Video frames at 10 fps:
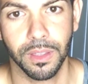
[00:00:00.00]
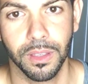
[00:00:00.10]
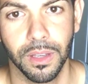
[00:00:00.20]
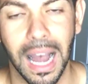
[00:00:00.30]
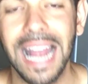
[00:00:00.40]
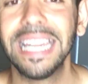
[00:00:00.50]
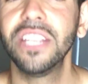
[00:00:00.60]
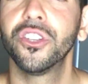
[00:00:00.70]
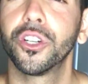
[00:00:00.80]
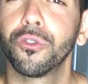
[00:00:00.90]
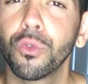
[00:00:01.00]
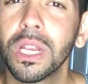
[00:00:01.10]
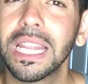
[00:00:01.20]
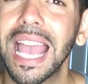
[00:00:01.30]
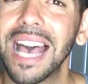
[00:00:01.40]
I need you to really
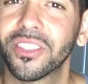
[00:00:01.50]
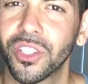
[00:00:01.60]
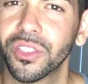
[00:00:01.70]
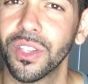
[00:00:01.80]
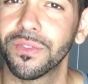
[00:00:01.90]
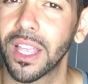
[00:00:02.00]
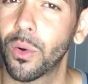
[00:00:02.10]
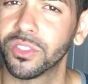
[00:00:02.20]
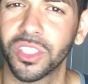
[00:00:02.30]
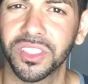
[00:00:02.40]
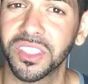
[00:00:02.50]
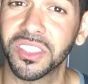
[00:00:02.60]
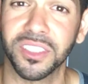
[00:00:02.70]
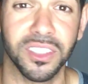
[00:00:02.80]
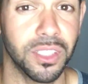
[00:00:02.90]
ask yourself that question, because this is a
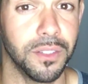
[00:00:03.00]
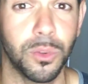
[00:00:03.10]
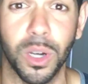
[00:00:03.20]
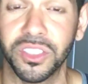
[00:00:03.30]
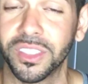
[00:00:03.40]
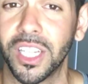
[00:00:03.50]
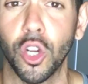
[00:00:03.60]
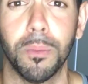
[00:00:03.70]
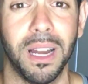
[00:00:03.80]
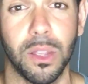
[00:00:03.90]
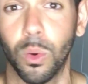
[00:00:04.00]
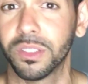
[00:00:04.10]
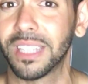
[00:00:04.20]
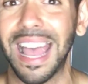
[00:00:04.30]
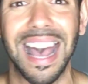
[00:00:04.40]
tough question that nobody wants to
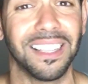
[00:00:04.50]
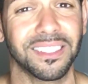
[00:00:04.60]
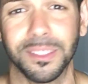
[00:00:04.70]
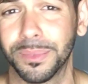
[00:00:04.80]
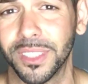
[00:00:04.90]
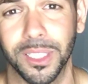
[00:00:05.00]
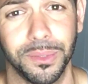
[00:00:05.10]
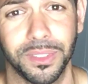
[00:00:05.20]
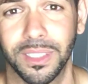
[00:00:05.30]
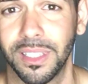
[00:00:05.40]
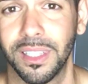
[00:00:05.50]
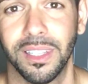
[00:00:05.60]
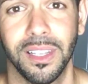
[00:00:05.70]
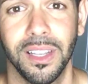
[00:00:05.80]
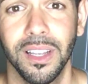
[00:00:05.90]
ask themselves.
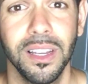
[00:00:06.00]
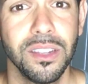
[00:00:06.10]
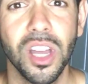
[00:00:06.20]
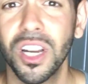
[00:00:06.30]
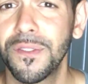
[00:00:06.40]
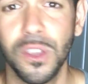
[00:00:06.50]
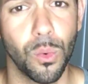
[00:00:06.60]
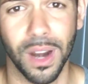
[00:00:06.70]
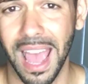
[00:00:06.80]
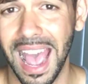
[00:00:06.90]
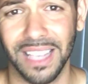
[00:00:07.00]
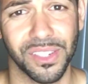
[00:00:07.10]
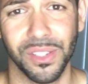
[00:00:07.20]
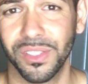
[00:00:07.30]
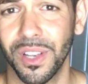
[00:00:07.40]
None of you want to ask
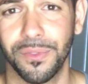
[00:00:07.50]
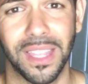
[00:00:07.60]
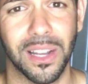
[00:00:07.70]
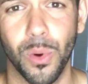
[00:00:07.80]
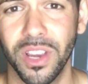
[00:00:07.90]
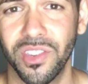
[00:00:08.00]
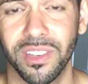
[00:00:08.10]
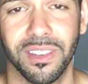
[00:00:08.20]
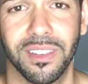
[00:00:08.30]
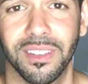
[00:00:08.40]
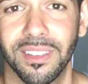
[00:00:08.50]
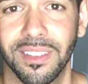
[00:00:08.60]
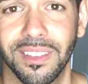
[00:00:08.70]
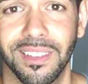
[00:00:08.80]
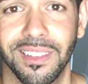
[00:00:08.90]
yourself that question.
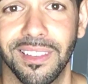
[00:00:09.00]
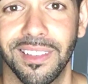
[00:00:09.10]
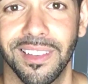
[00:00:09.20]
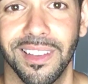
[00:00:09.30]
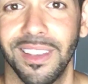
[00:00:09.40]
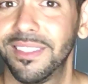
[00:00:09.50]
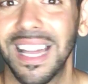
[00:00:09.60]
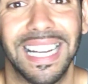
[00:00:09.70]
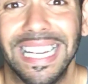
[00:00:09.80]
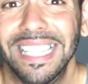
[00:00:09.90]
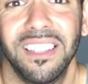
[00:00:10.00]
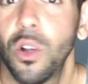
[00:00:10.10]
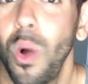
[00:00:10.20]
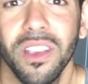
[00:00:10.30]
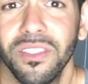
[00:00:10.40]
It's not an easy
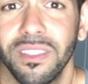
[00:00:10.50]
question.